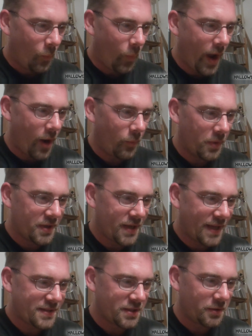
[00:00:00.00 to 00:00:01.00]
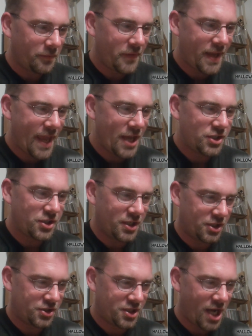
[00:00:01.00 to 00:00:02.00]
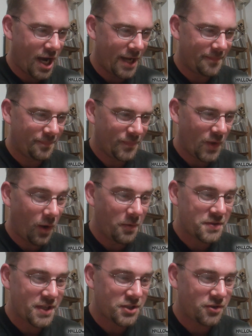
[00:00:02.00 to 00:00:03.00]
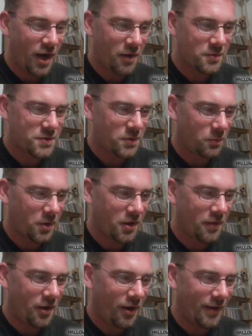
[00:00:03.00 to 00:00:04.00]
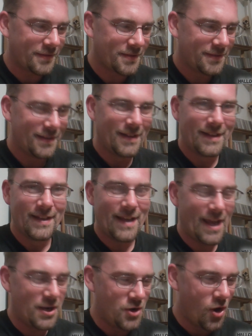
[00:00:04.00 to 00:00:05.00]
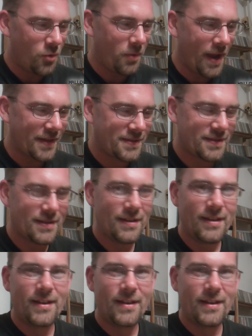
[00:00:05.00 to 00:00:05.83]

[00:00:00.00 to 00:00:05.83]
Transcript: Wow, what a nice little vacation-ish time. All those extra hours to work on the haunt. And no rest.